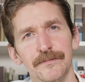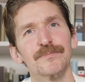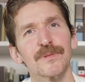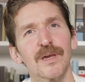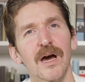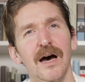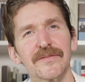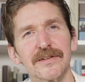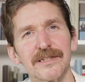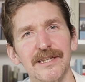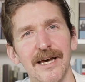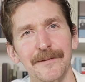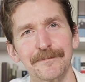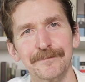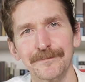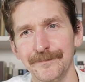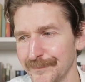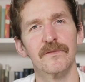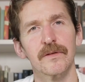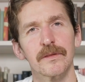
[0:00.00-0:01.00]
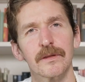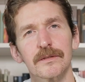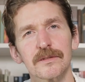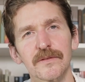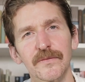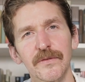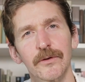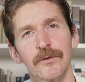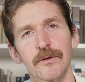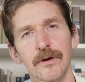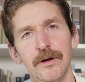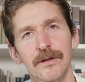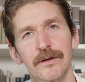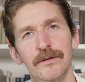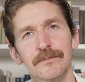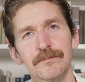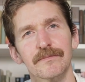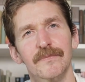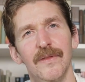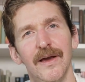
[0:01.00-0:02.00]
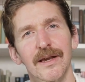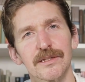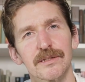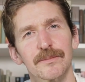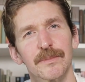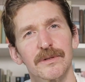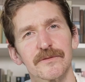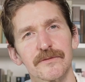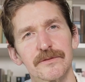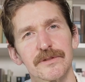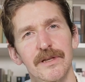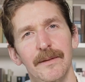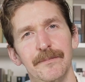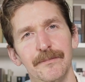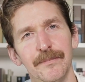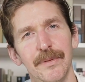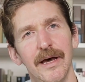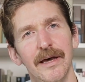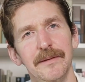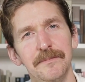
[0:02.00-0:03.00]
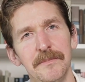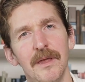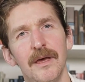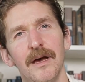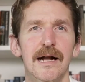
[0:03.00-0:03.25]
Coffee time. For those of you who are new, thank you so much for stopping by.